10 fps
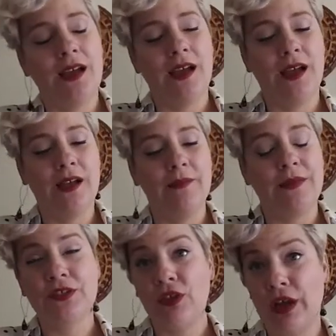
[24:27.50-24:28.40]
um,
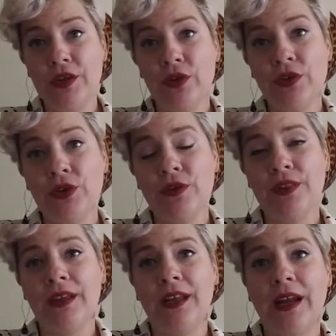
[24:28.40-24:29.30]
there's a lot you can do with
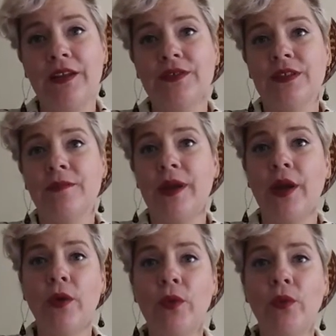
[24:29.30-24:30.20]
it. I use it in my
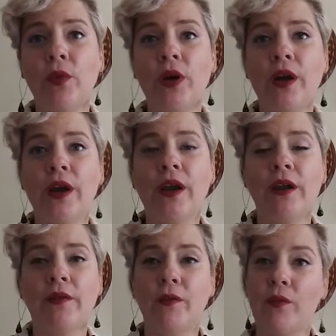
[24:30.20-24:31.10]
own work
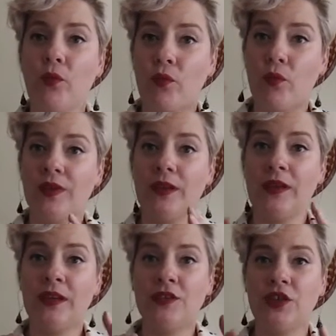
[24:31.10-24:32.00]
with
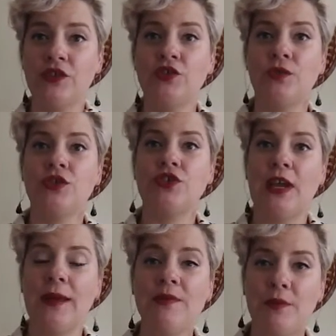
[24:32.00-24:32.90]
in conjunction with
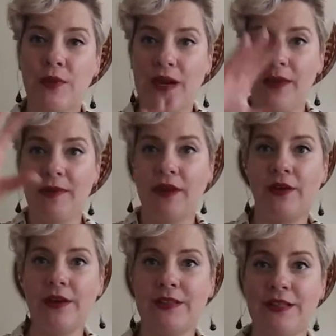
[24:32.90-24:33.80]
shape to break up
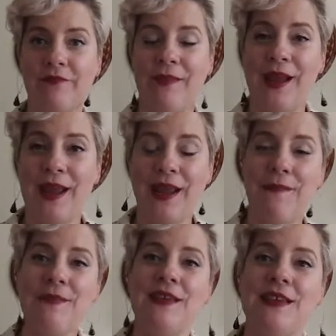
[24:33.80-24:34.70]
areas of
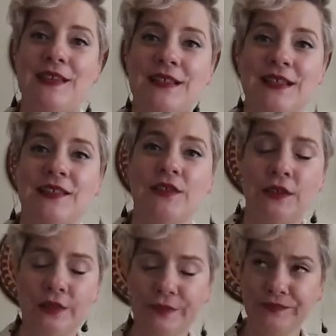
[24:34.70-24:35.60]
my piece
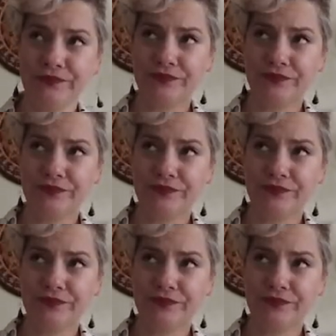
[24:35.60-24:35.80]
into